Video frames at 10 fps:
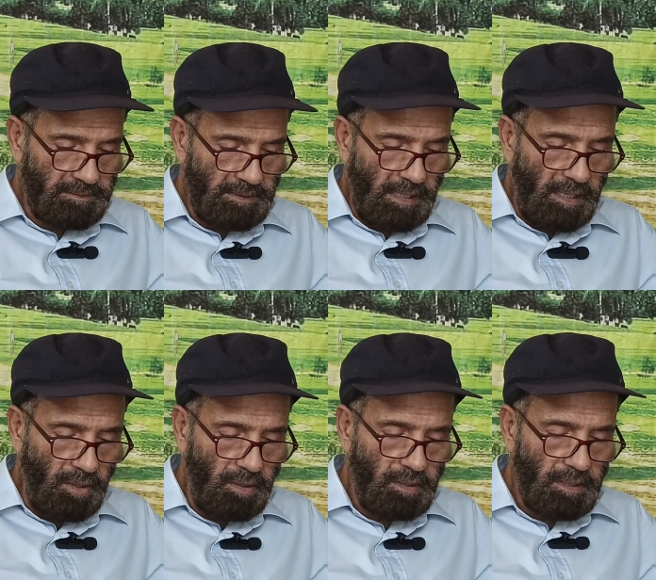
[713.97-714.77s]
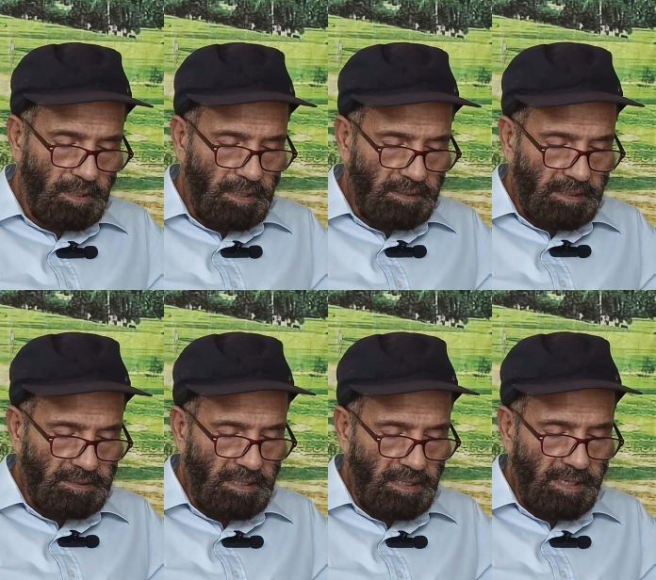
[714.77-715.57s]
Now the
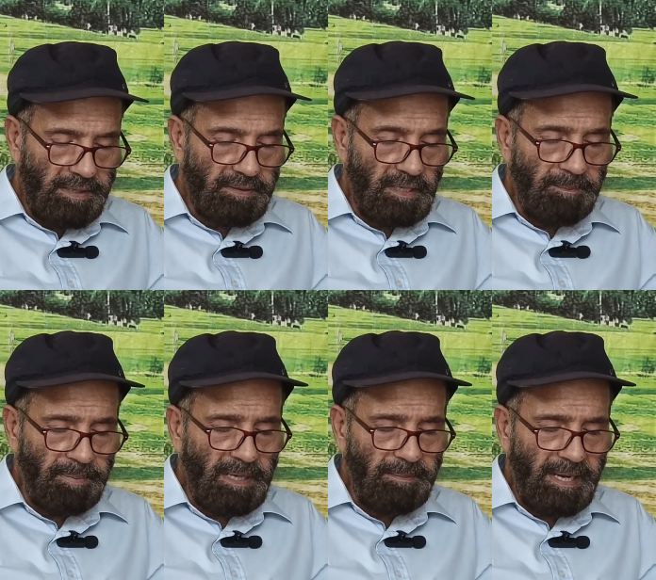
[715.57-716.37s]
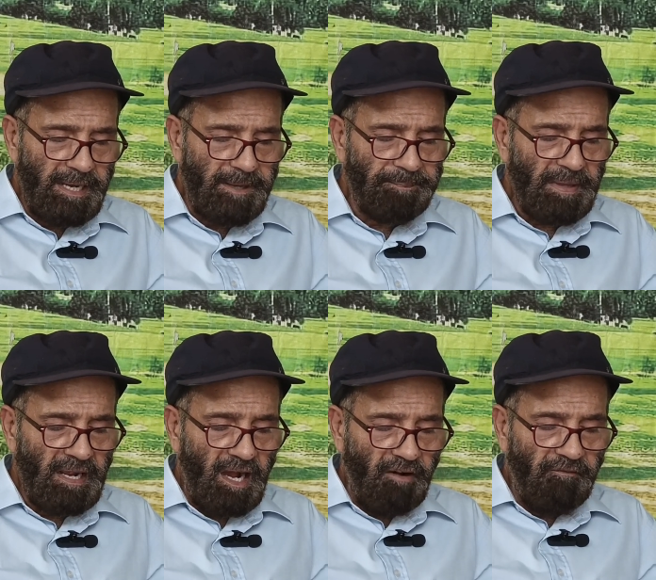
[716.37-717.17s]
third is implement
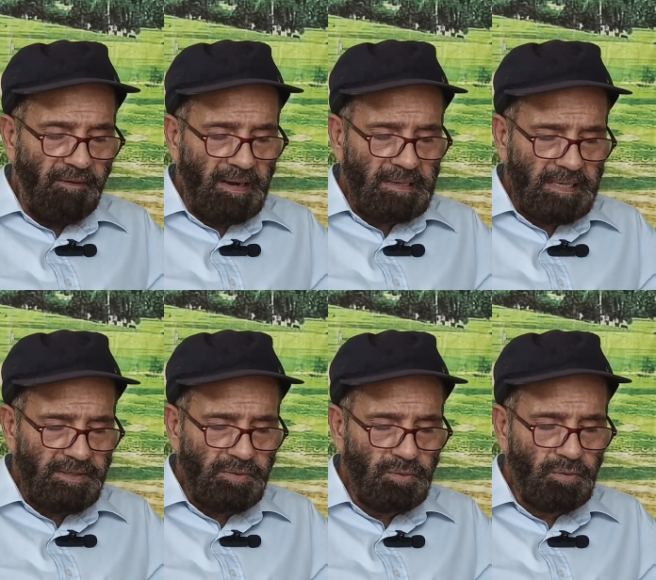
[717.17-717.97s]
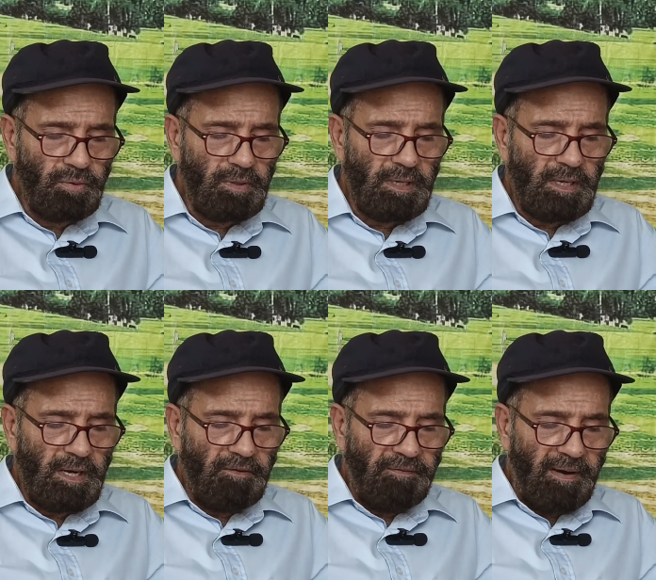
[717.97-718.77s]
a one-touch rule
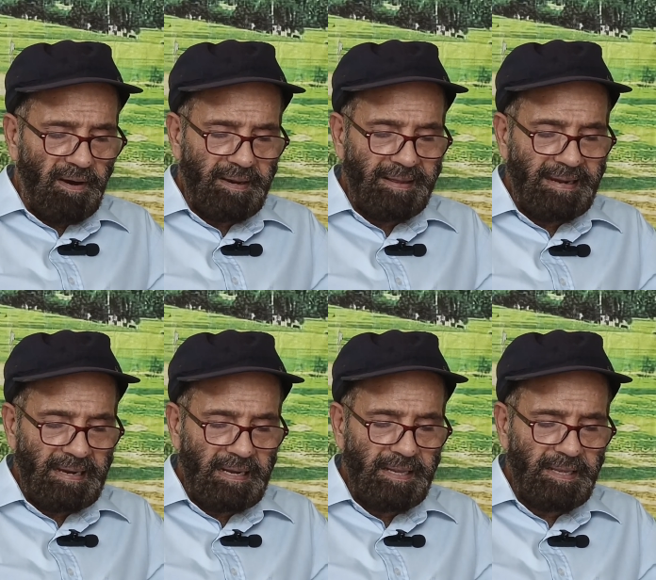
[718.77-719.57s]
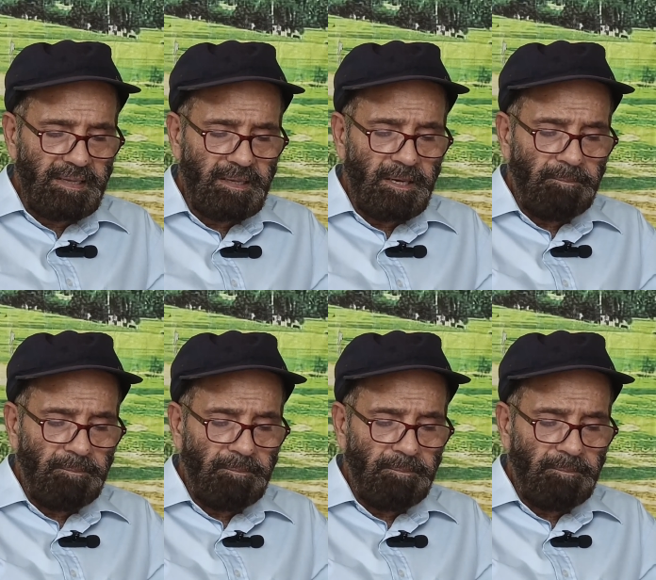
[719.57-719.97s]
for handling